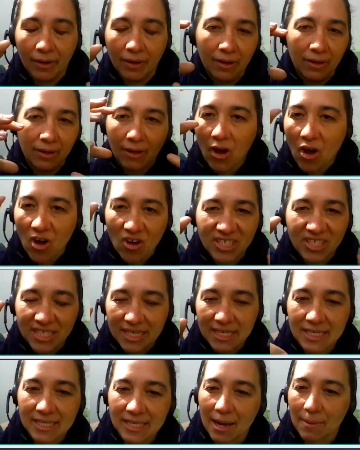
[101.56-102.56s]

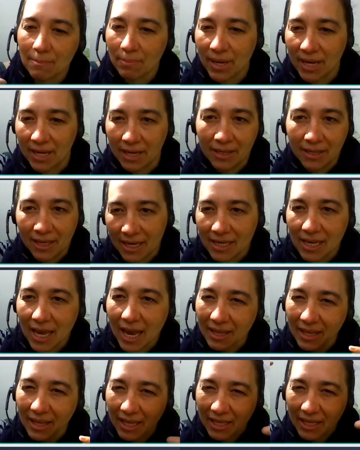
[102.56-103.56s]
artist and pick and
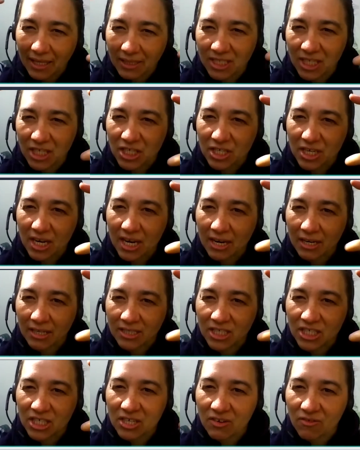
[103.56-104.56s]
it
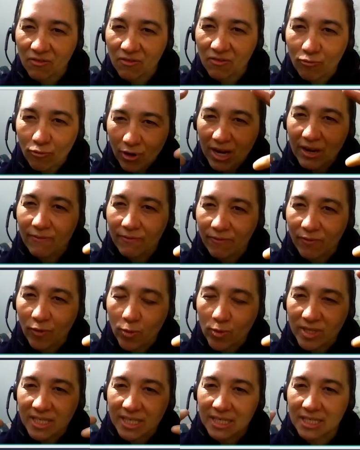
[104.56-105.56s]
just
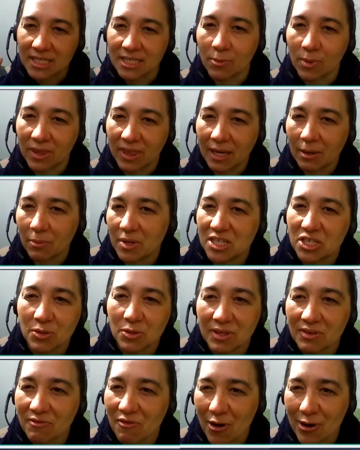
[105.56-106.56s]
reinforces. So we think we're doing
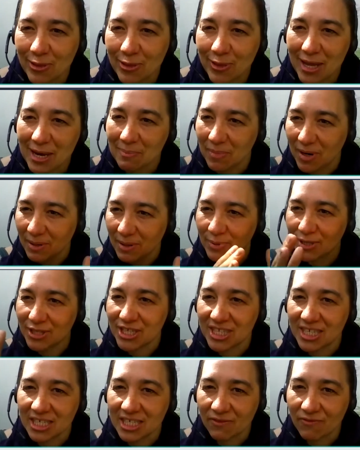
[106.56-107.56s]
the right thing by putting
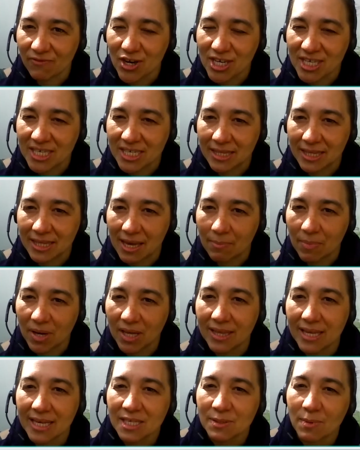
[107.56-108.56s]
the diversity there, but
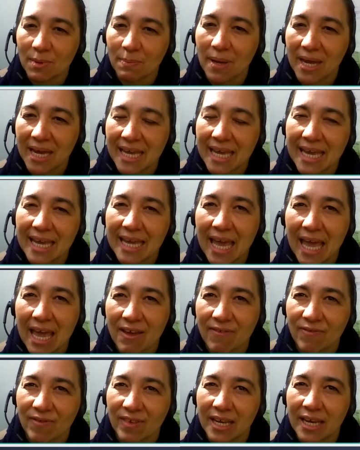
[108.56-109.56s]
unless we're picking
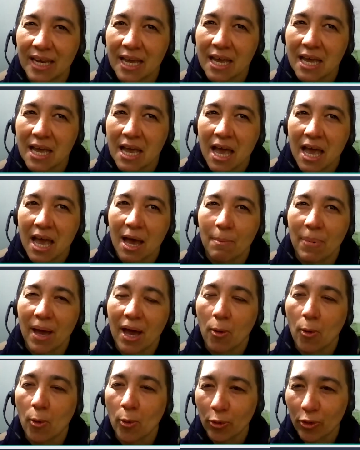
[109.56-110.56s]
carefully
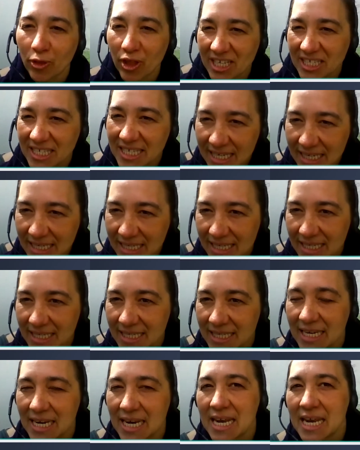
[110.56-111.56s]
about
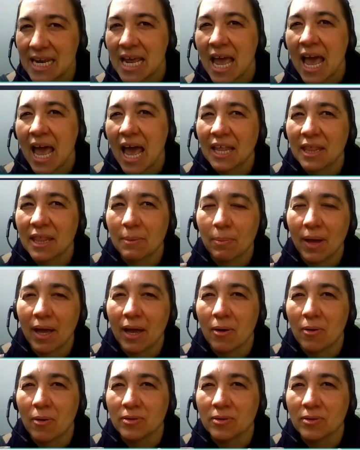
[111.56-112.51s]
authenticity and about